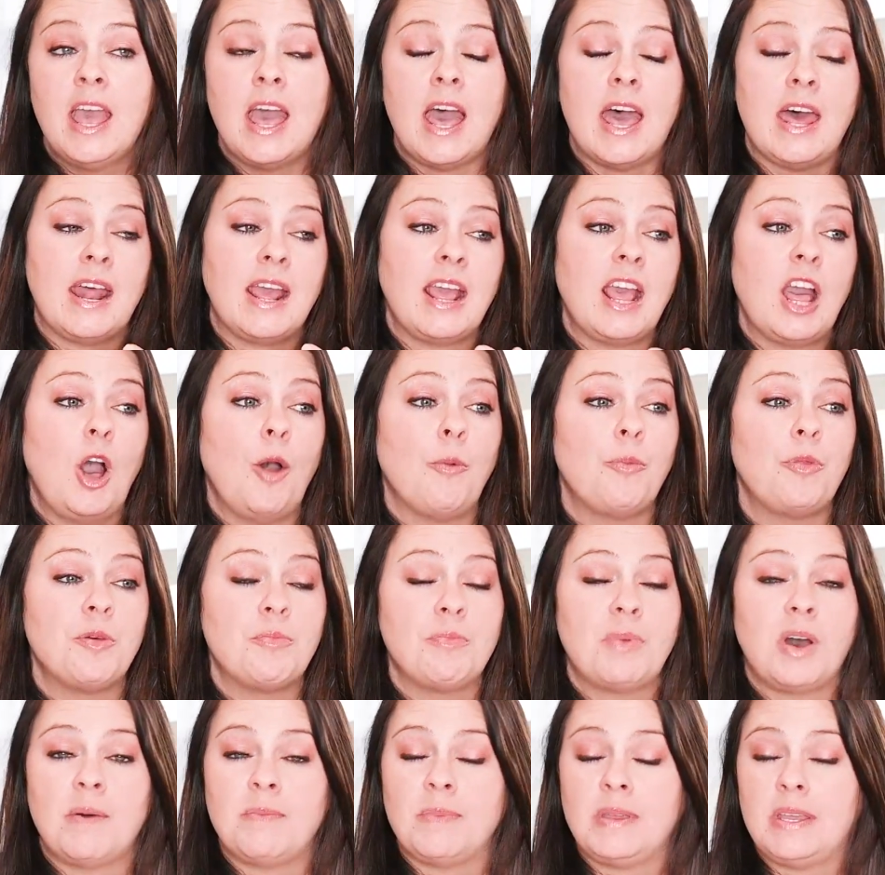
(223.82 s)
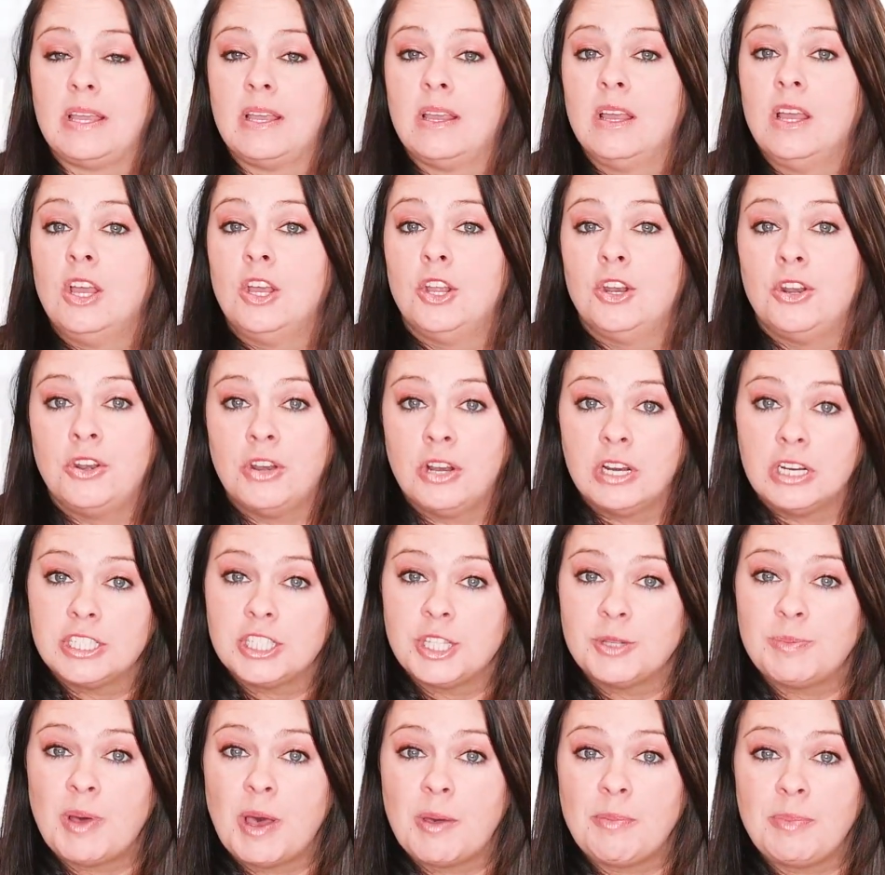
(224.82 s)
And I help the mommy
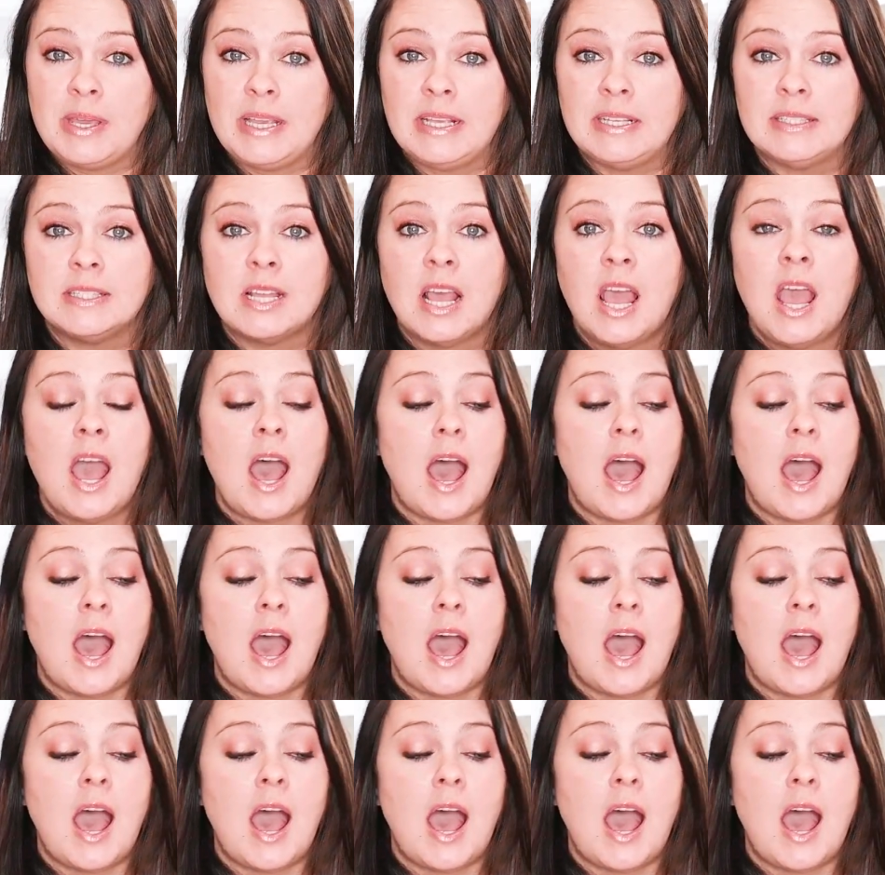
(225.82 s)
nurse the puppies.